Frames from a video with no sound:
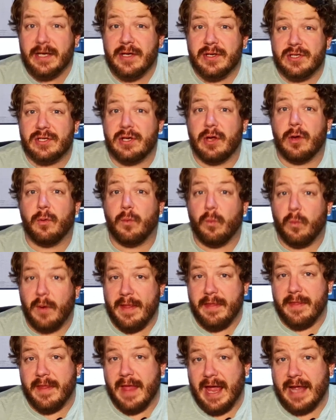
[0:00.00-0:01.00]
So
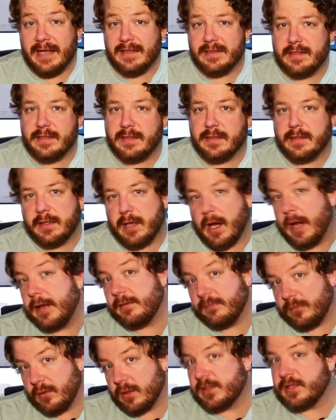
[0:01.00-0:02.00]
when that's kind
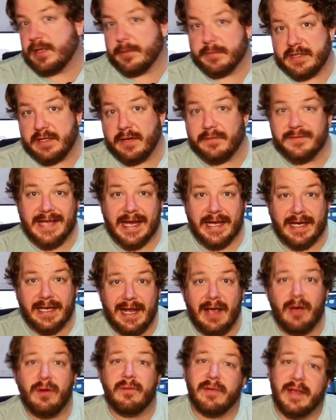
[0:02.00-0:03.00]
of got some stuff taken
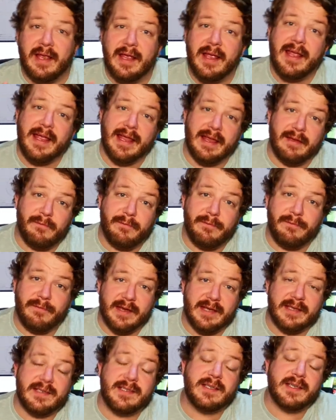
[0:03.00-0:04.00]
out of it, it
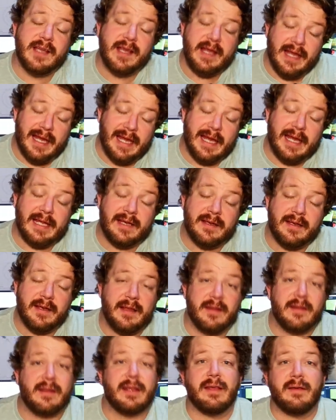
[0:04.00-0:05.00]
fits in
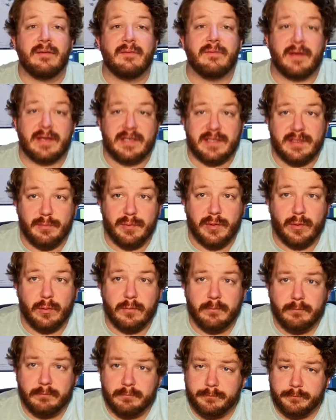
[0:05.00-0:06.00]
the
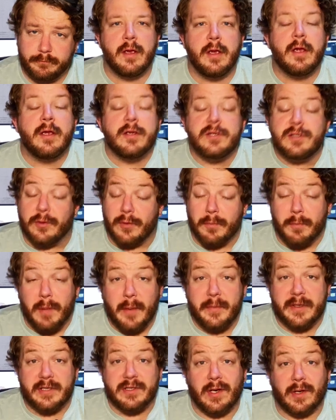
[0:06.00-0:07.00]
vestibule. So the
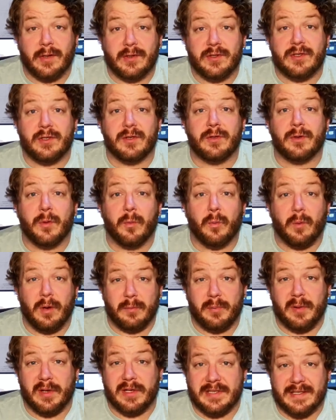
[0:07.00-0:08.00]
Marmot Tungsten
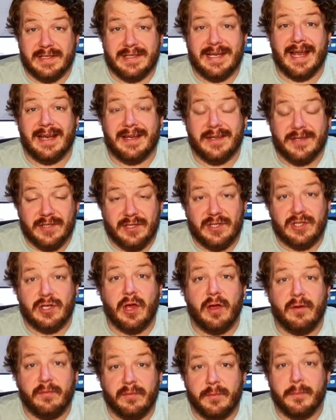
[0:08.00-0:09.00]
one-person tent has
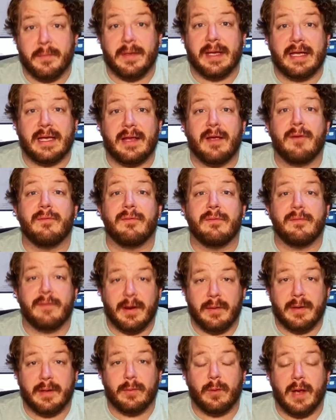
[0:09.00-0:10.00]
served me
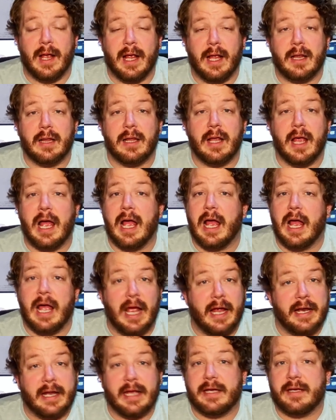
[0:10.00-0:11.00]
very well,
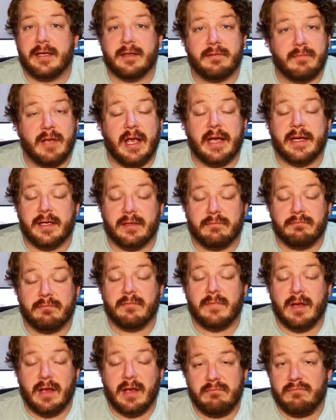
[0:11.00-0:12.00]
and I can
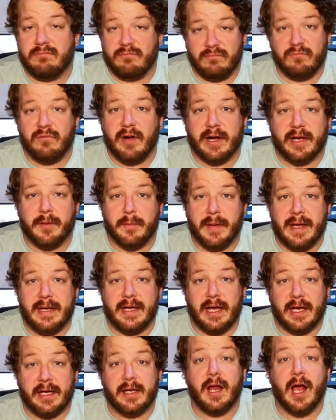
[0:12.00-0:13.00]
recommend it.
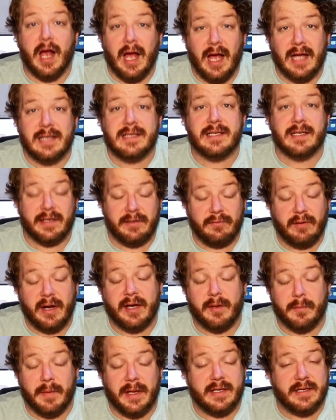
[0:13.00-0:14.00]
I can heartily
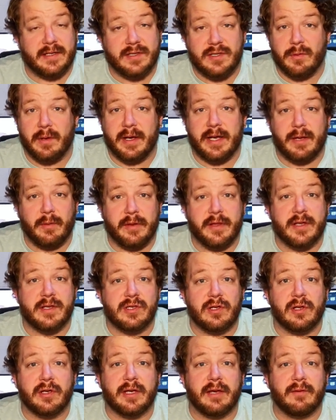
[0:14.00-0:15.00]
recommend it to anyone that's
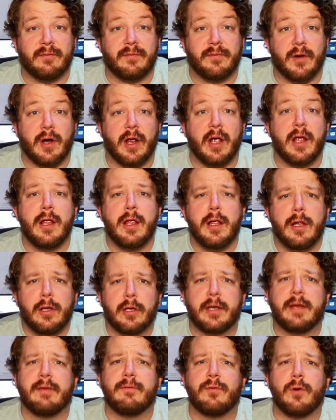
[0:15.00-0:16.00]
looking for a
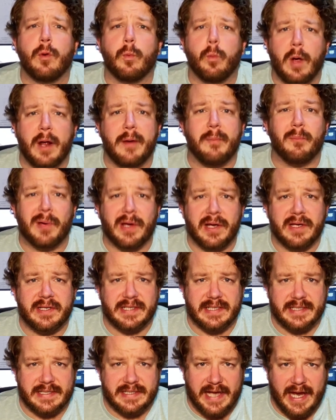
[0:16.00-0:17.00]

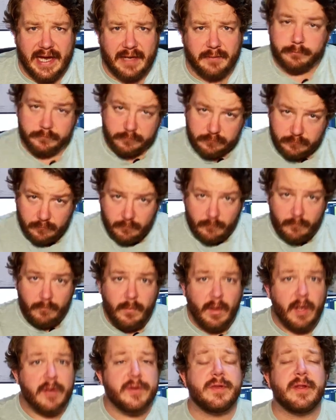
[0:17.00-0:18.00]
one-person tent.
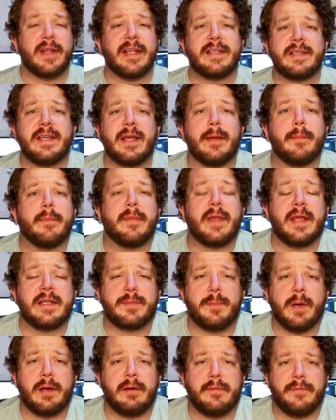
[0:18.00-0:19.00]
So that's it. That's
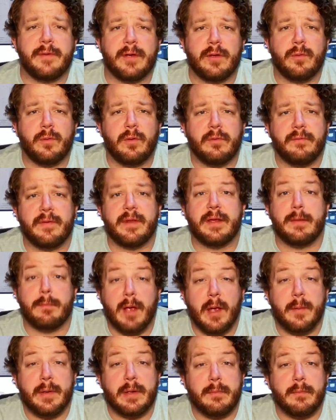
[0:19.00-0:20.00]
my review for the
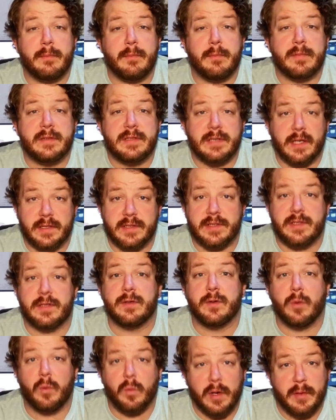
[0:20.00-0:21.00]
Marmot
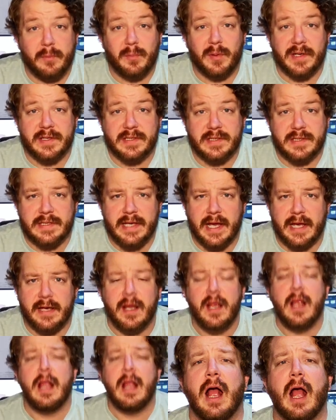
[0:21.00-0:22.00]
Tungsten one-person tent.
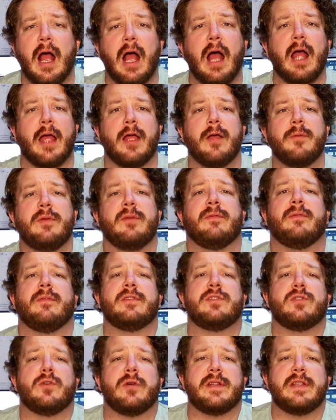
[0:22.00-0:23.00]
I hope you've
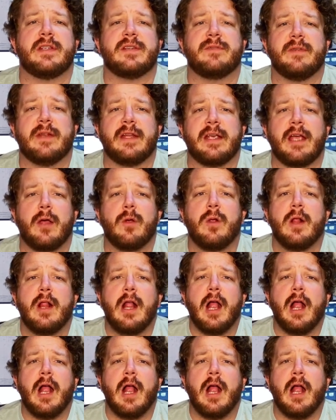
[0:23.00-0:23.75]
enjoyed this video.